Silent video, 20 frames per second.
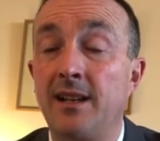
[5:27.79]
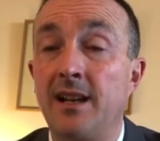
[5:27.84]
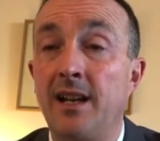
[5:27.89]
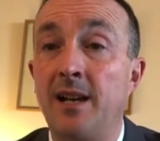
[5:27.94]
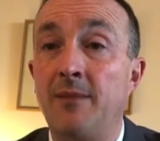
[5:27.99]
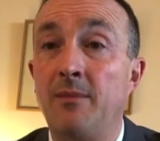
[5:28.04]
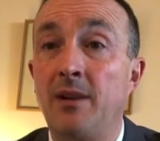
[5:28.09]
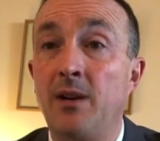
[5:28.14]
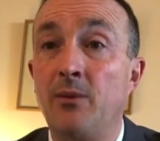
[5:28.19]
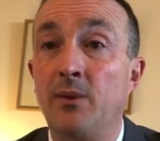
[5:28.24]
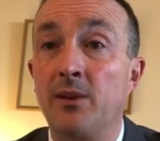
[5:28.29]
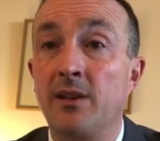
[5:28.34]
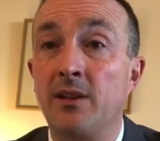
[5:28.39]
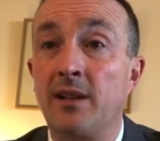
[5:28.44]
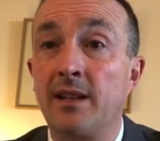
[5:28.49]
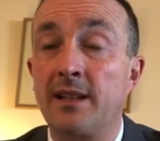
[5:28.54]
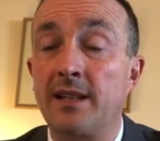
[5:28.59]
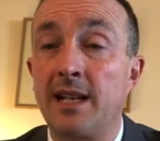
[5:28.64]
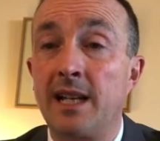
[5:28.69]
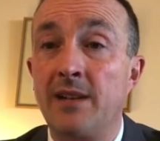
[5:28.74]
I would
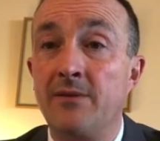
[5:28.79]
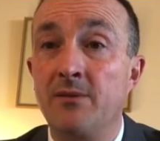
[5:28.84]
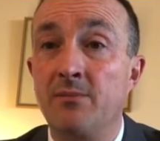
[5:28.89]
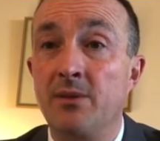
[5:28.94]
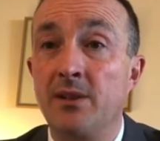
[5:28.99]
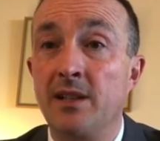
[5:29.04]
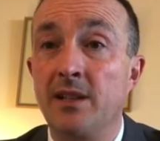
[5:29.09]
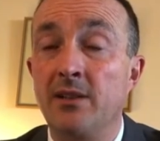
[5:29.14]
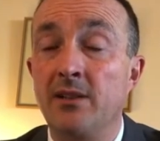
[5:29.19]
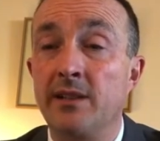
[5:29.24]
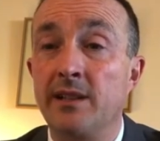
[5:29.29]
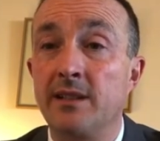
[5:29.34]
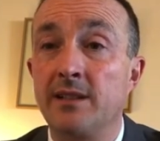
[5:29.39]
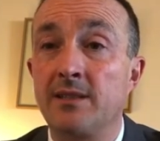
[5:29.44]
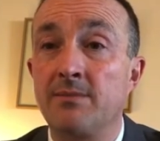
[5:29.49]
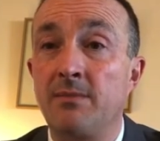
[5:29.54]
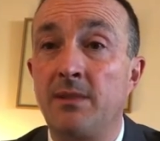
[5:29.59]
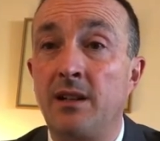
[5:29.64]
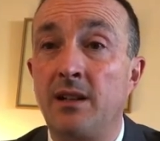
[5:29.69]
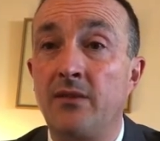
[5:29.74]
like everybody looking
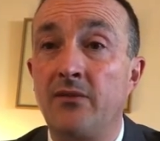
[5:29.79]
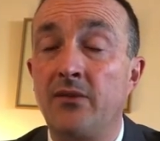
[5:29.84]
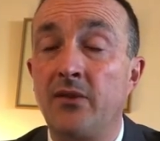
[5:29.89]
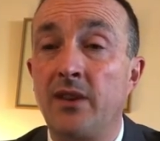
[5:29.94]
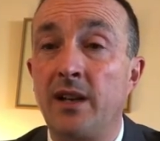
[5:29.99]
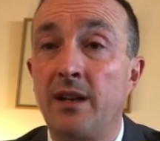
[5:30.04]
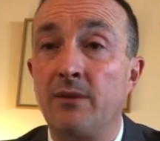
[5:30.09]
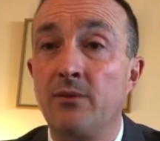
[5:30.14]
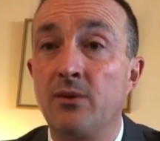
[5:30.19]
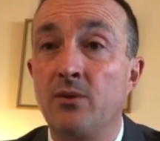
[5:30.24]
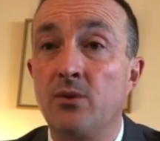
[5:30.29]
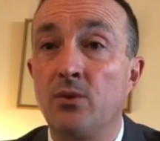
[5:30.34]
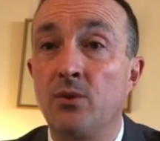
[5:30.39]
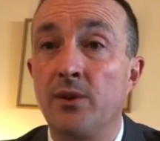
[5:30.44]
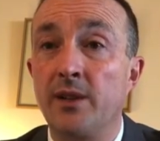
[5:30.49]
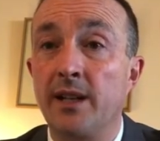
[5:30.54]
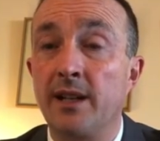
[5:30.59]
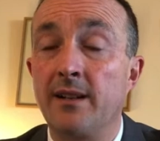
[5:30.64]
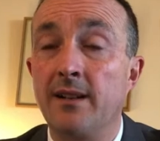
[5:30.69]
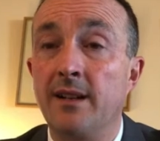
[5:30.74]
smart for that
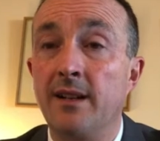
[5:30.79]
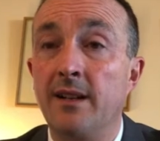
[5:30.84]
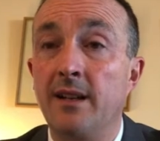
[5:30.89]
recording.